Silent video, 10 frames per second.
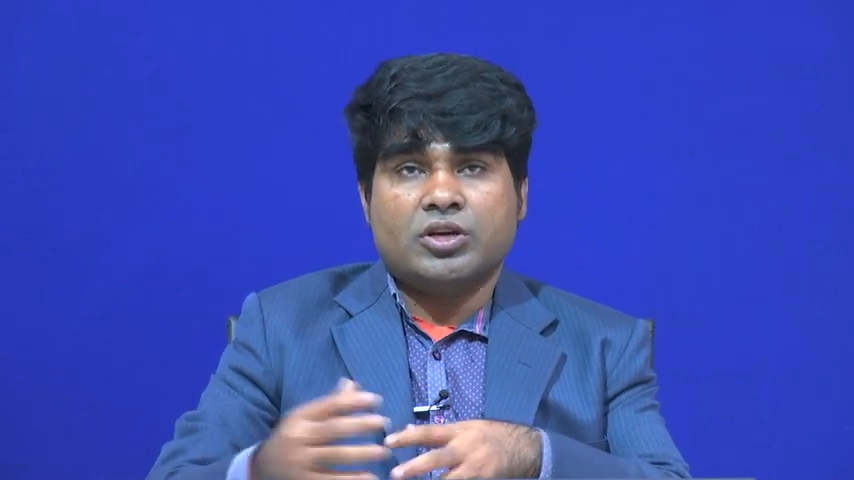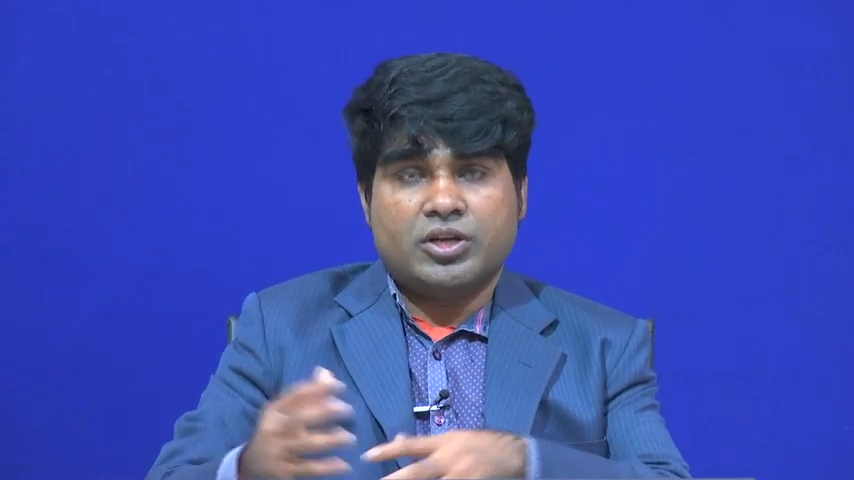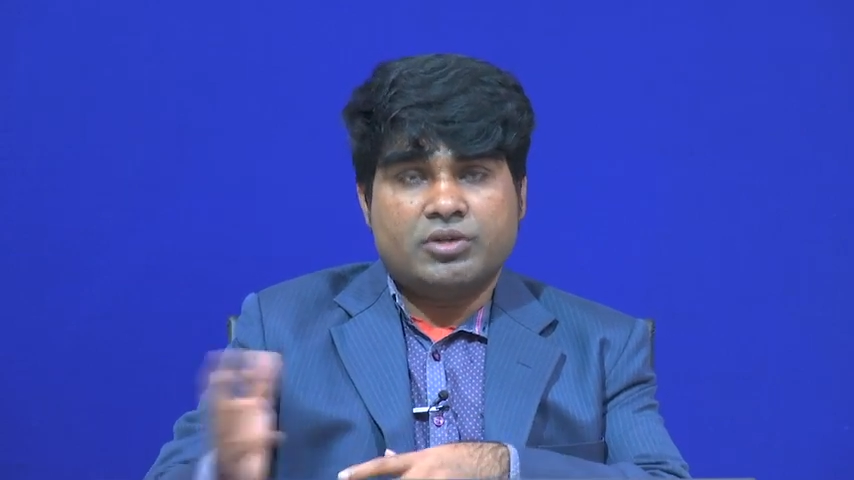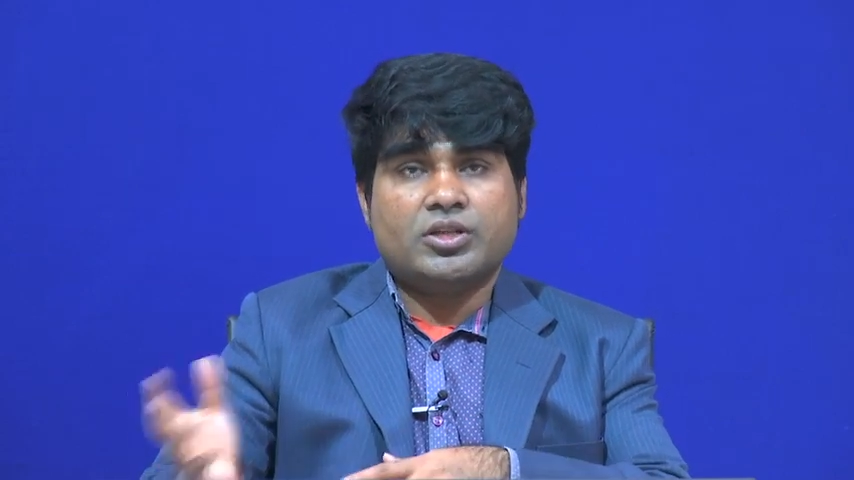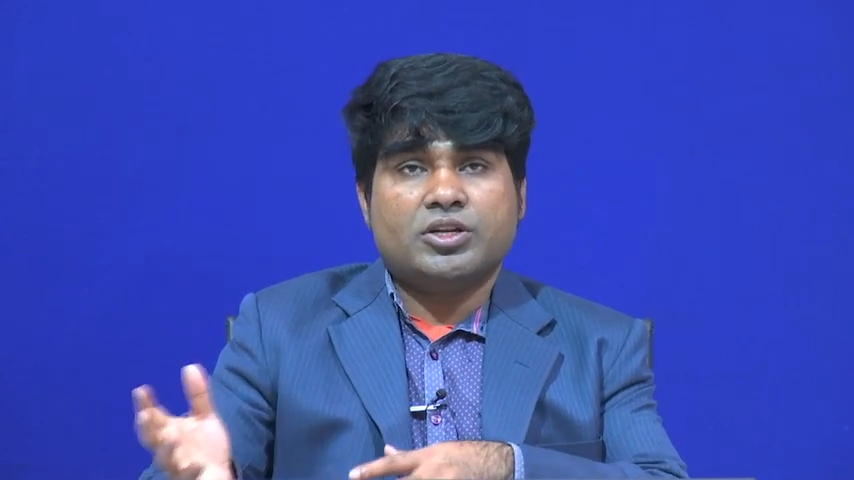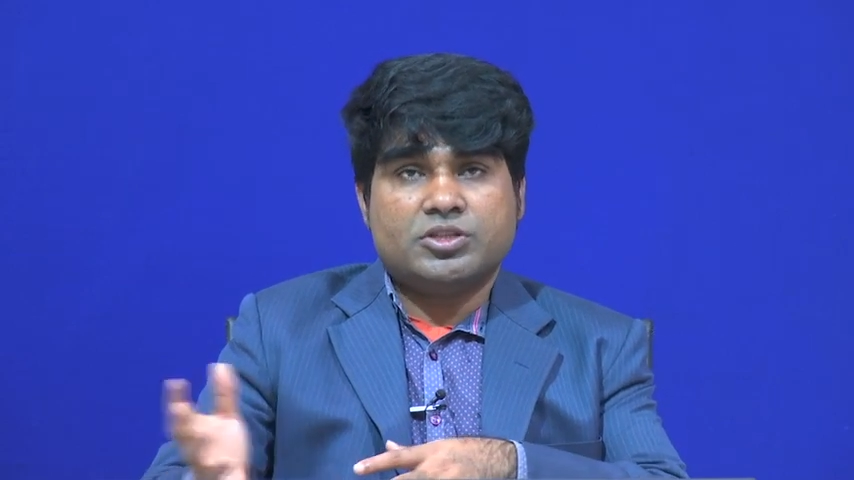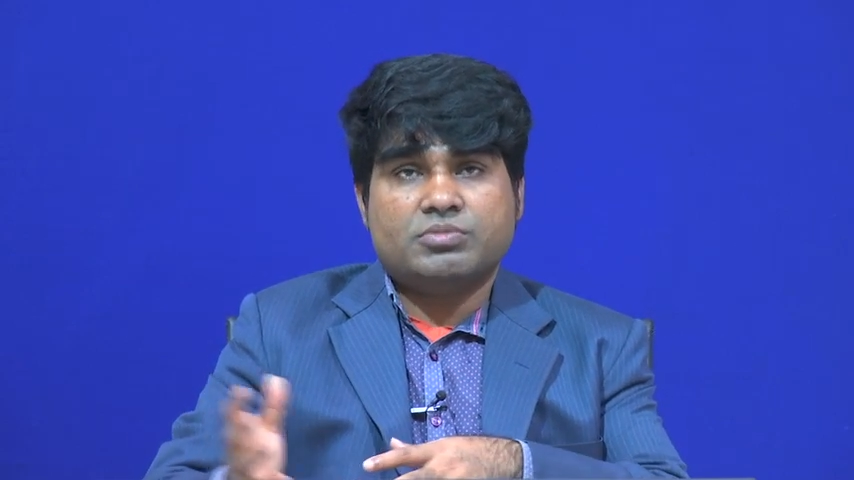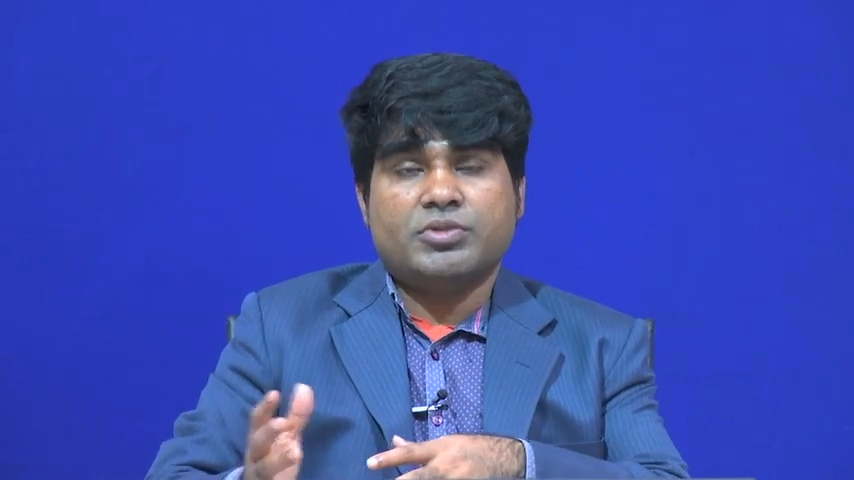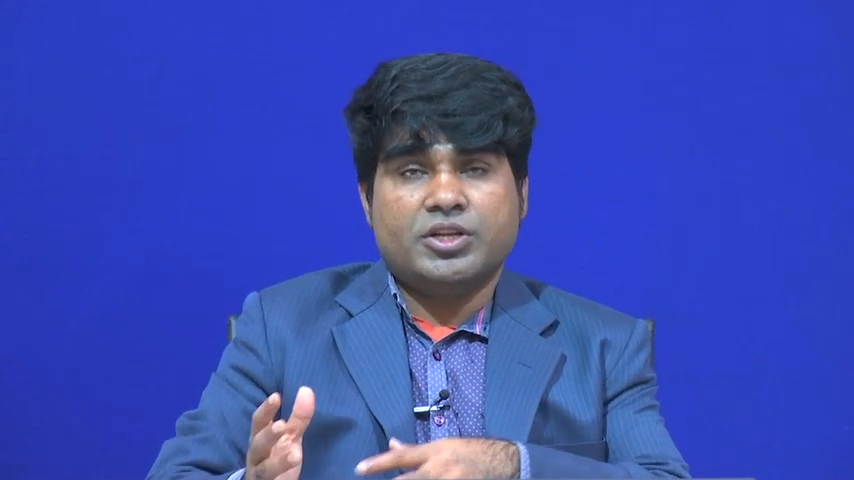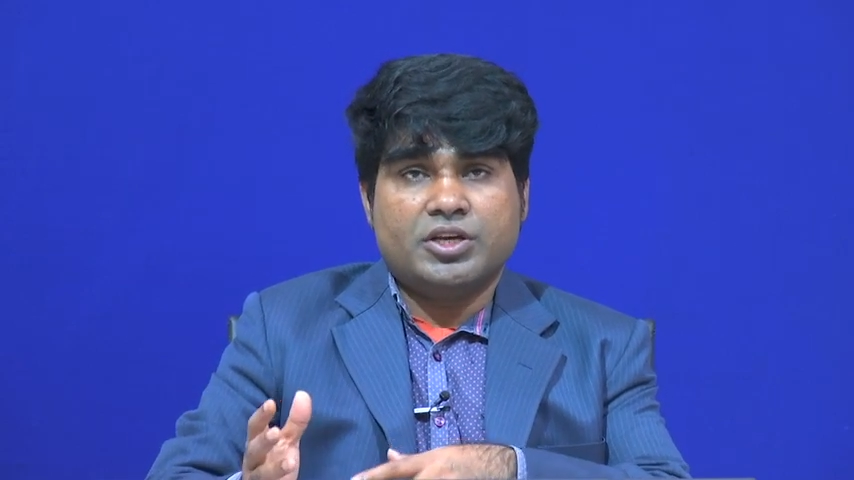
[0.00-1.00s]
and that is
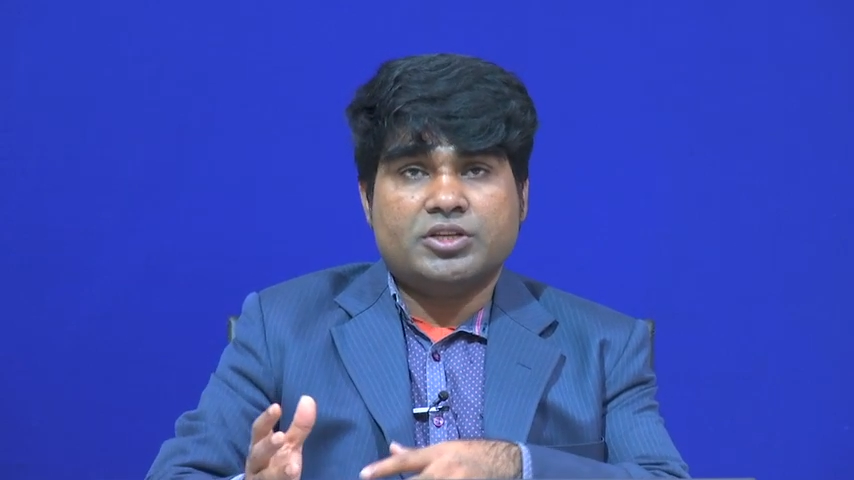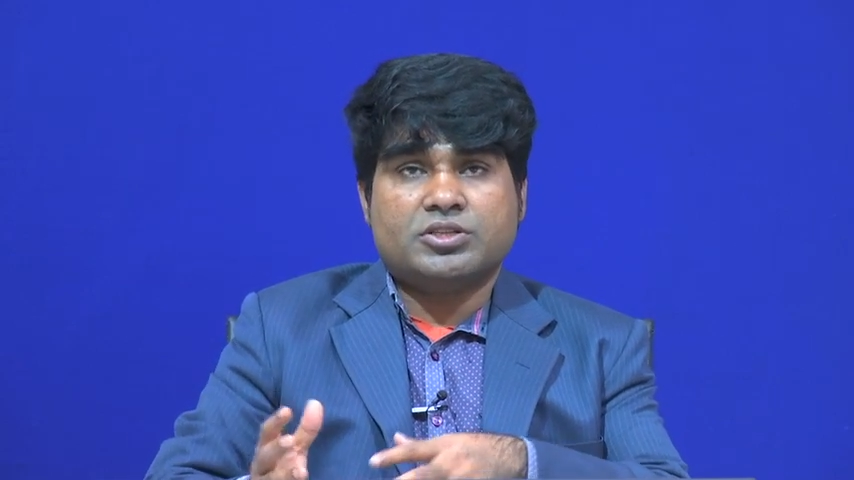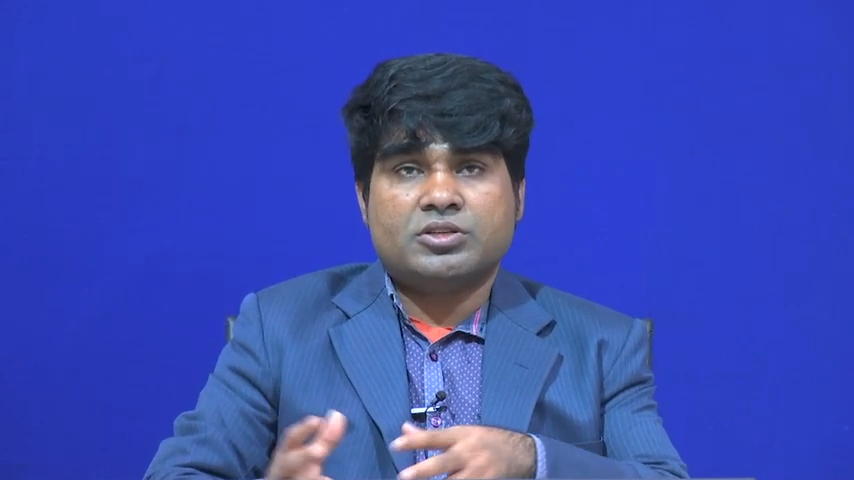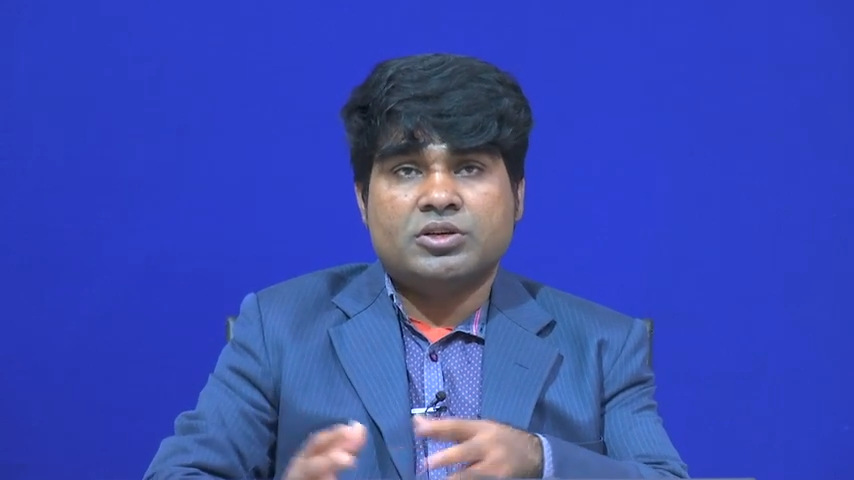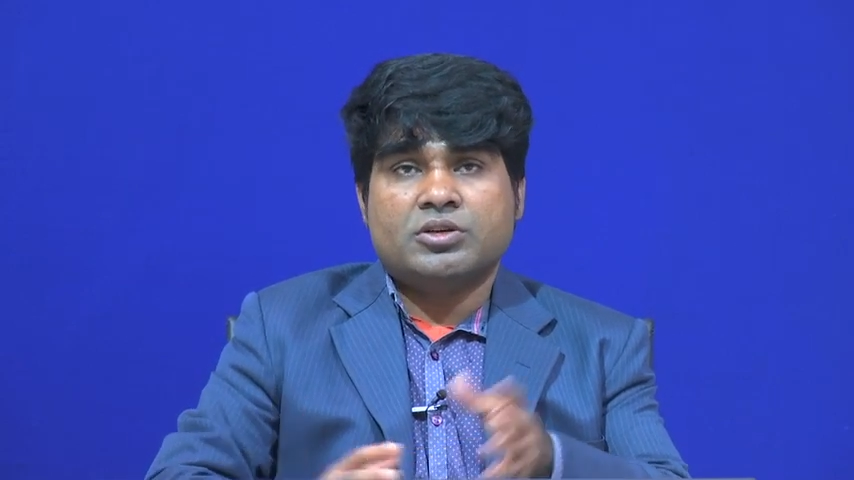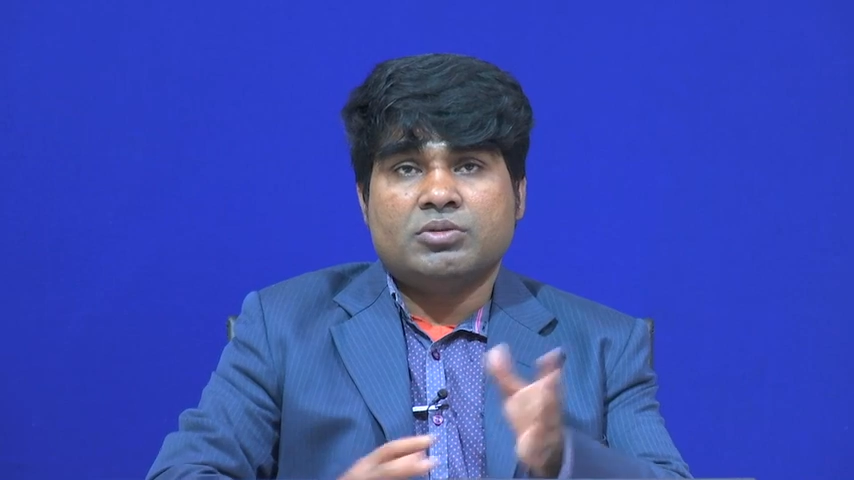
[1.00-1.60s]
variance,